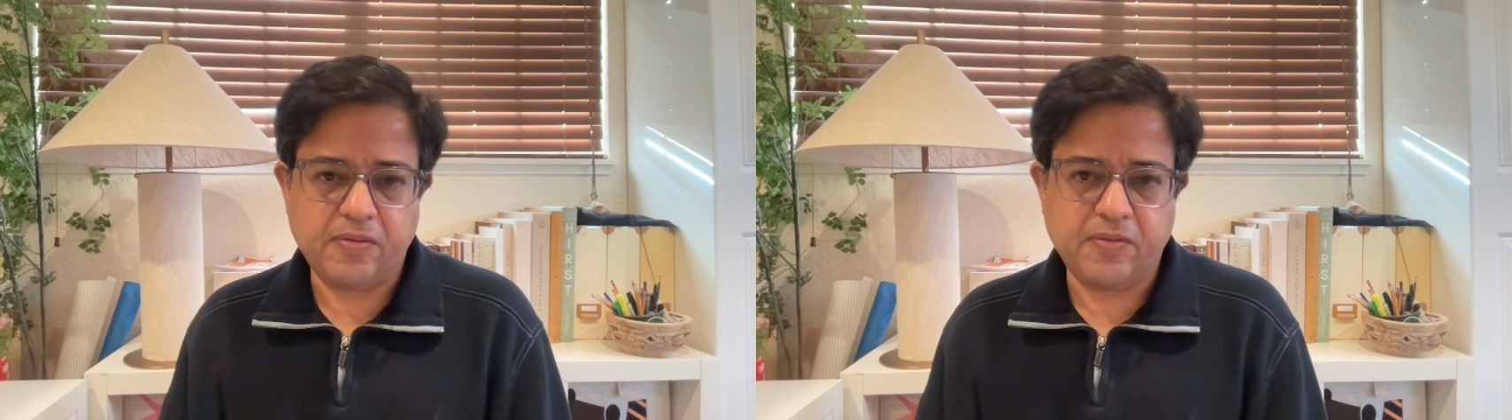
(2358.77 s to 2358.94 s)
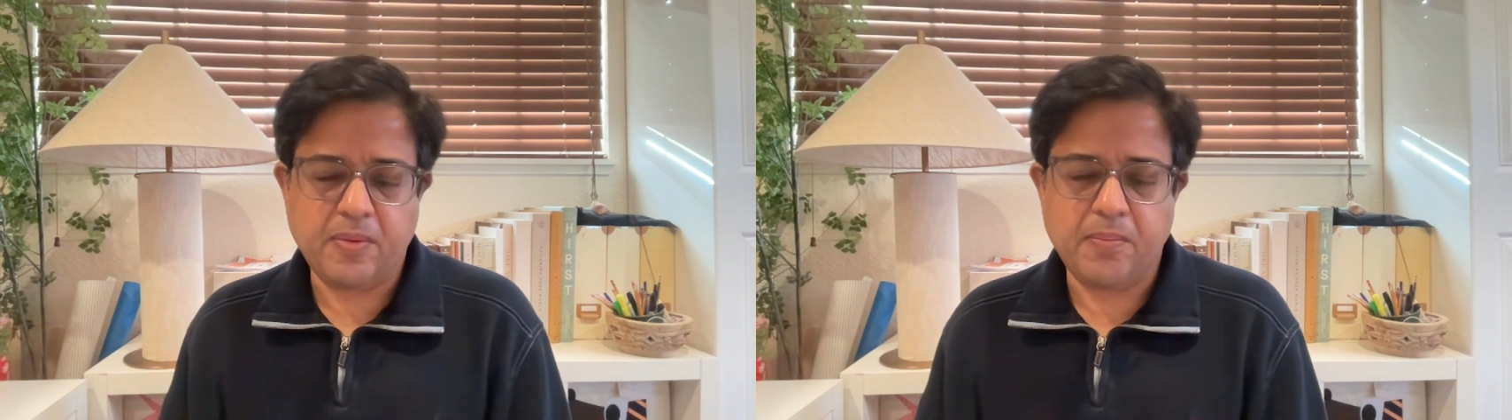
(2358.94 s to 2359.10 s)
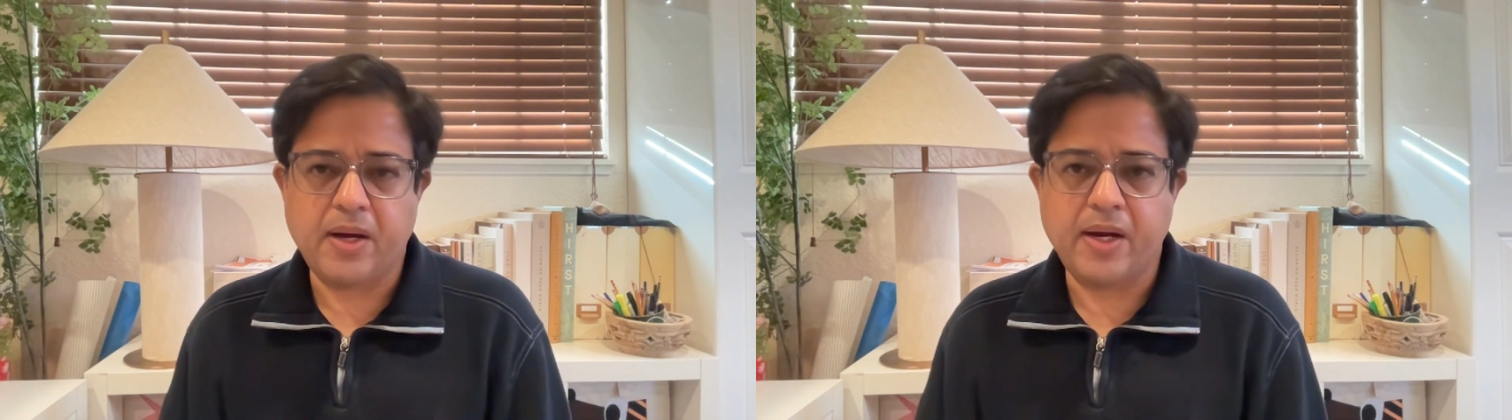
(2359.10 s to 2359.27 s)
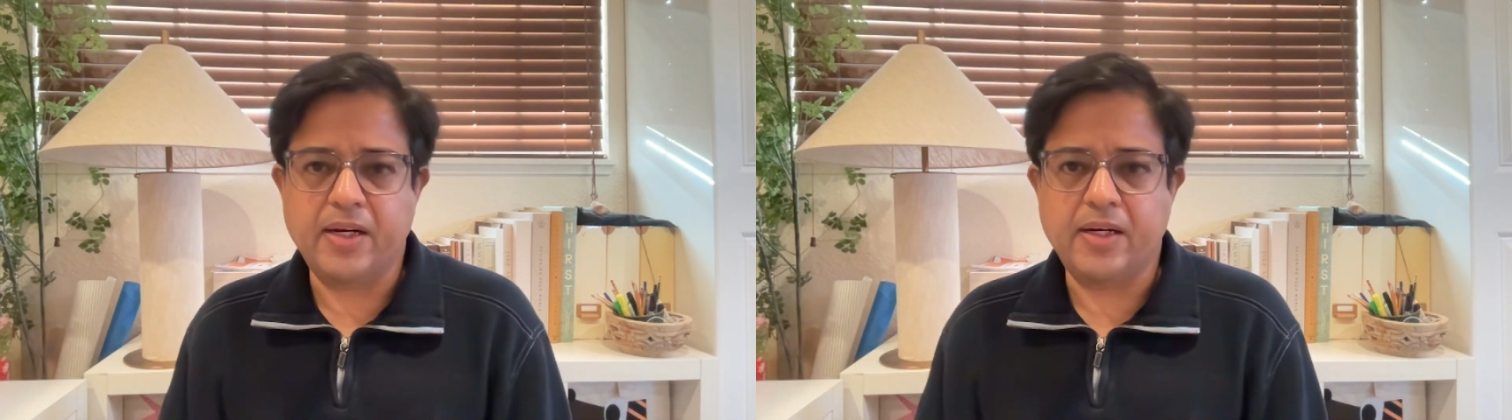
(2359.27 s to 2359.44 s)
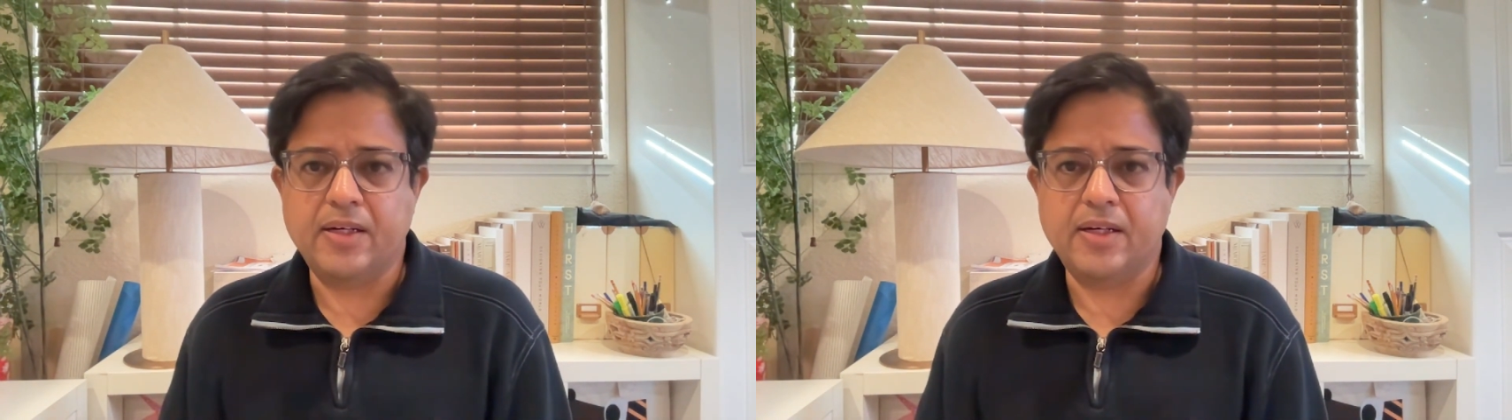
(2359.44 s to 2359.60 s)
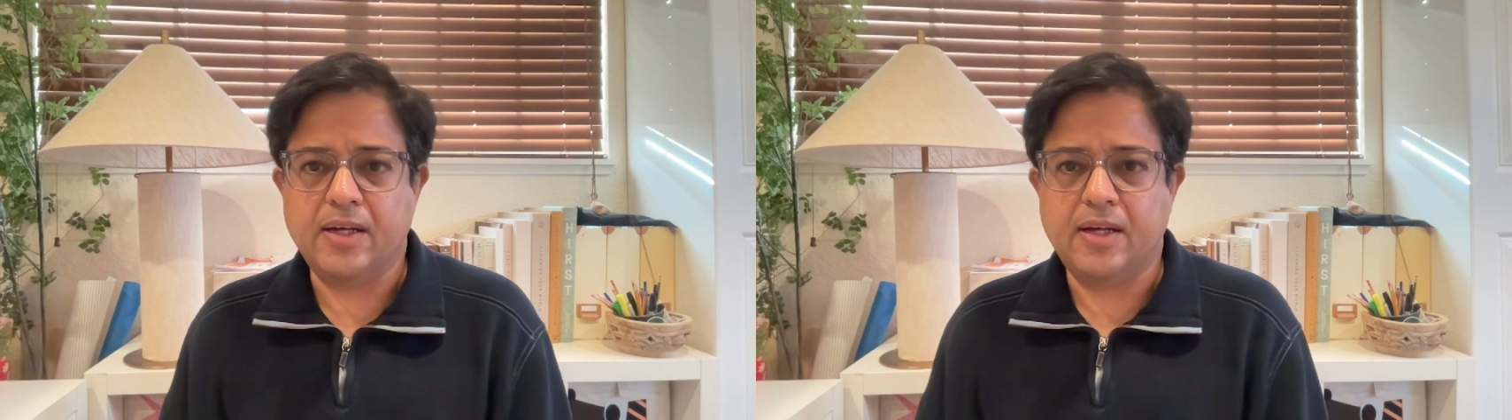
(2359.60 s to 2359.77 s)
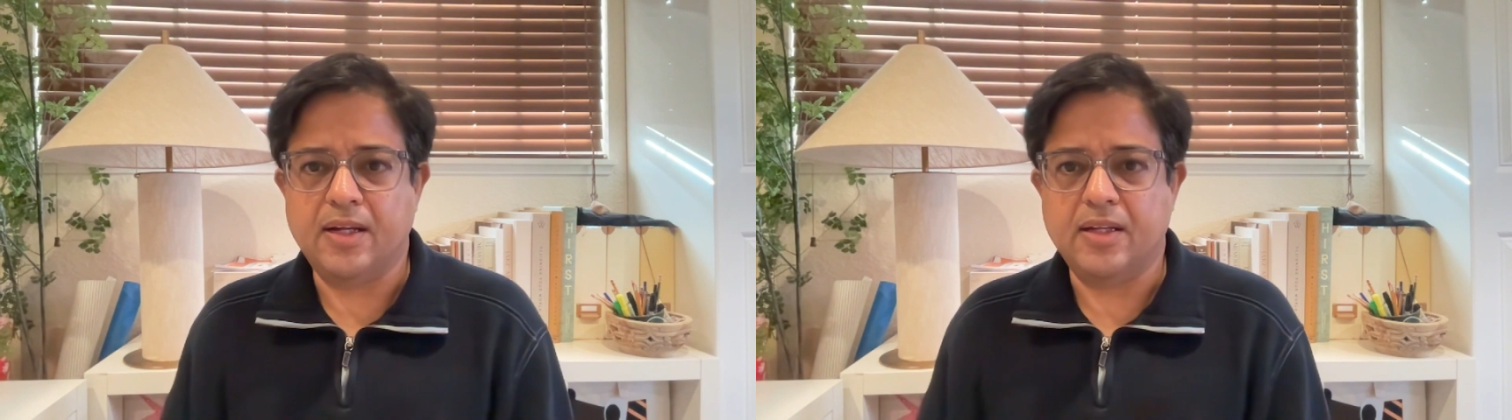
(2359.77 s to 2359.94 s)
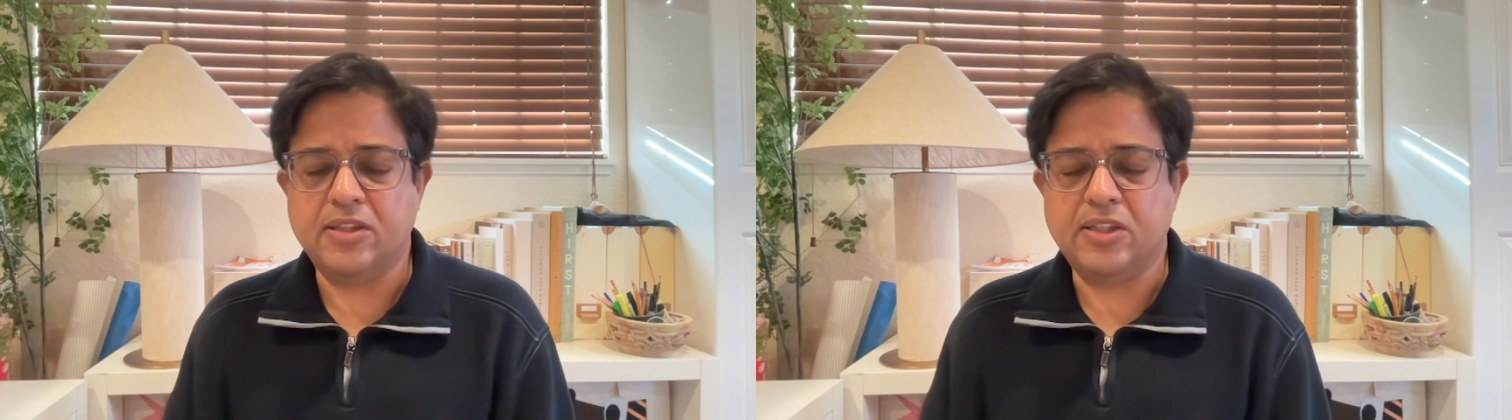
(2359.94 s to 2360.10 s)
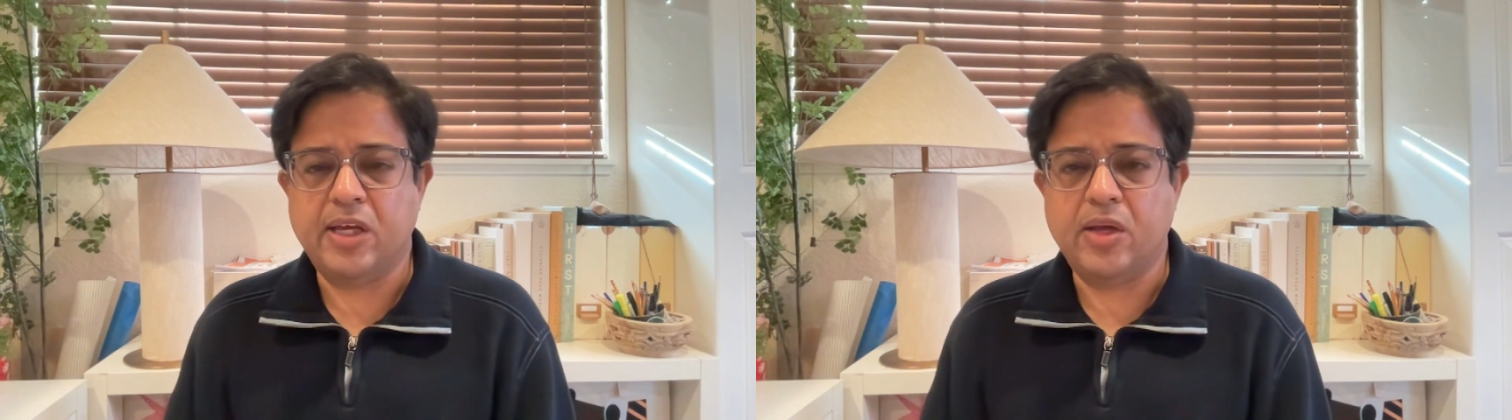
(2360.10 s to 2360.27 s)
we've combined
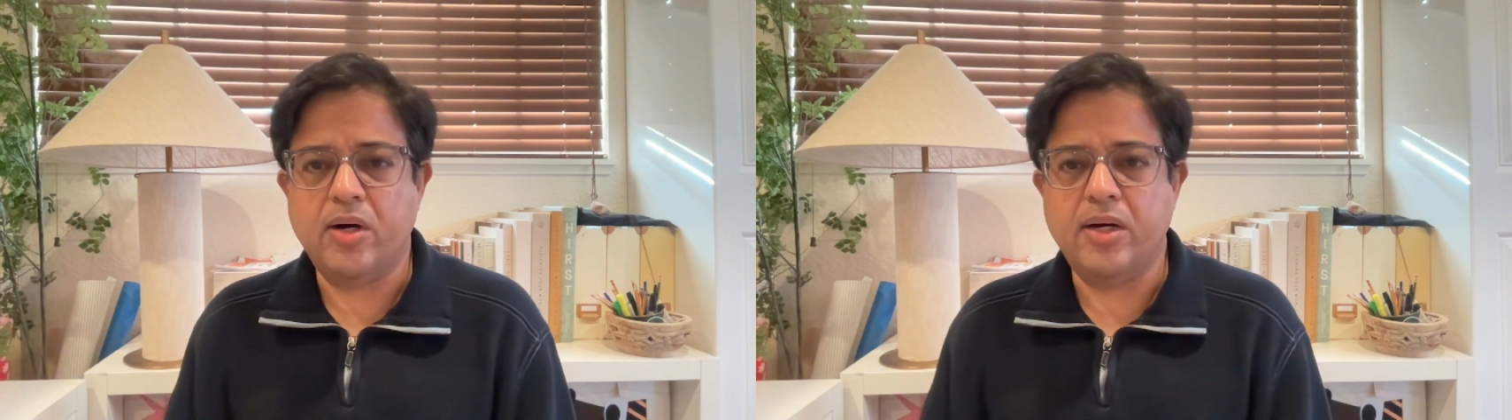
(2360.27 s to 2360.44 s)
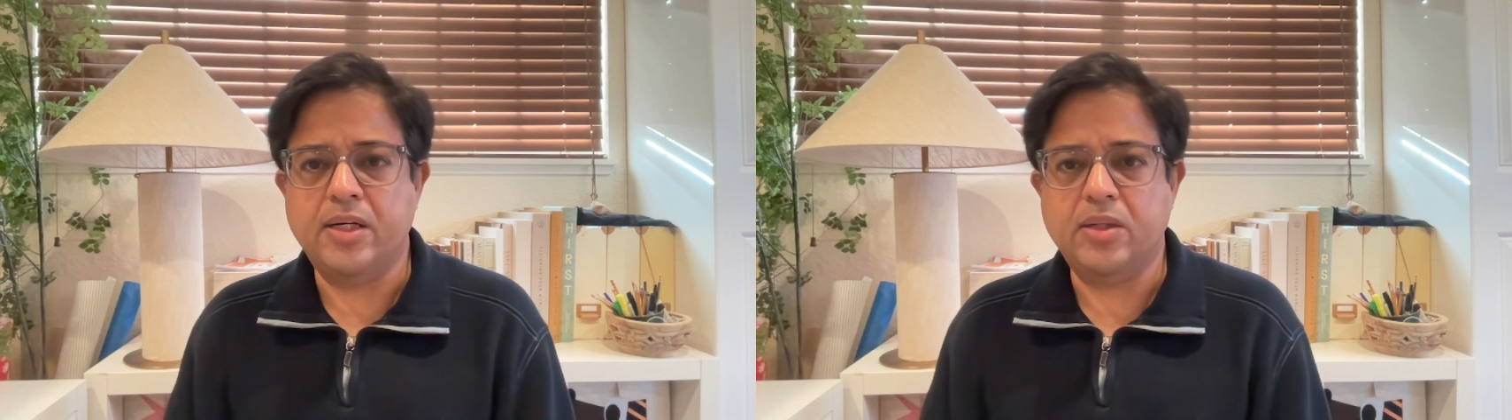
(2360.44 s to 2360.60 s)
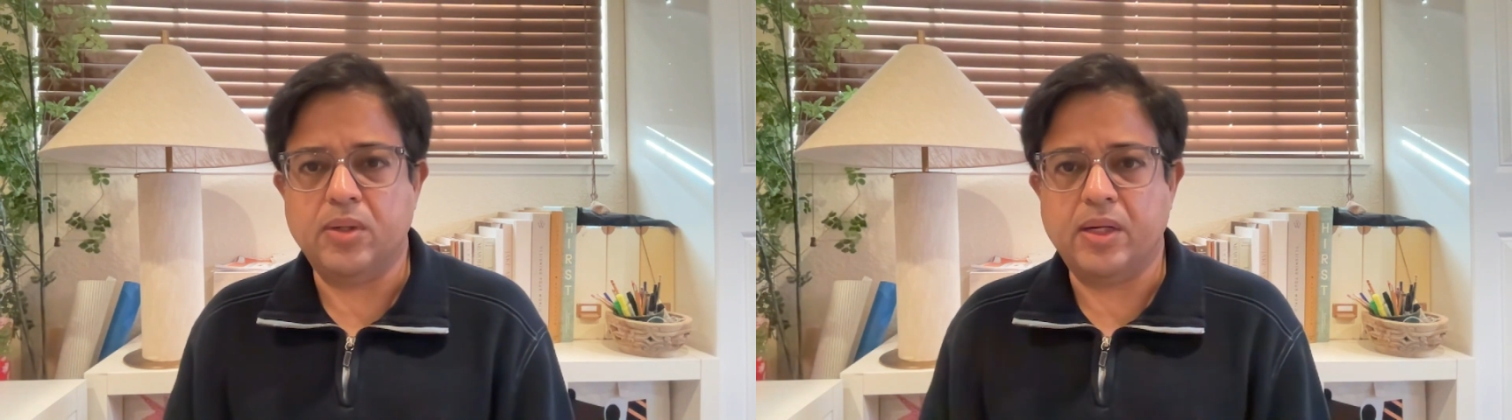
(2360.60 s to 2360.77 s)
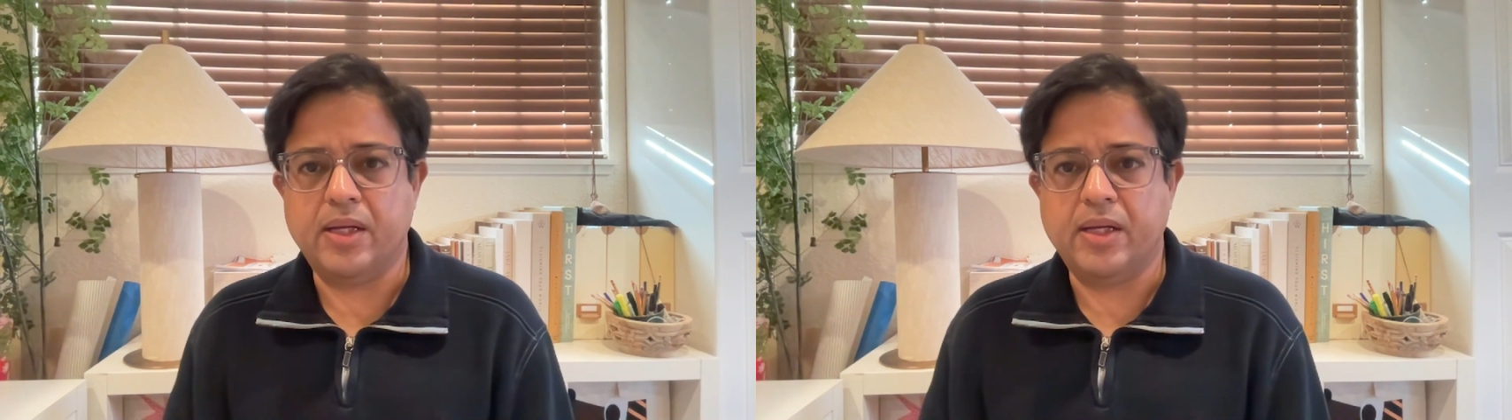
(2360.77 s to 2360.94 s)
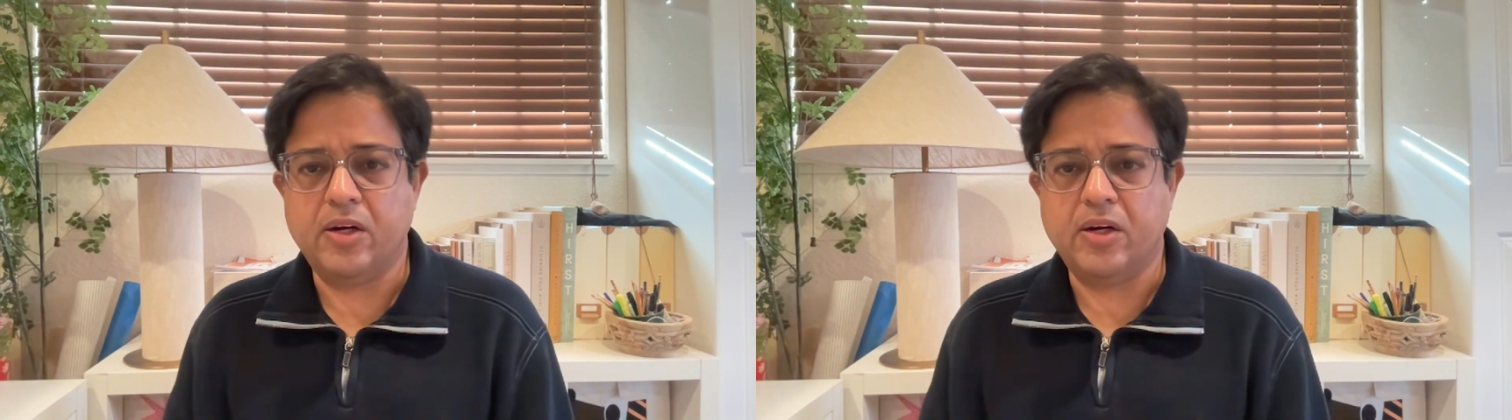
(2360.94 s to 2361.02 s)
the security tooling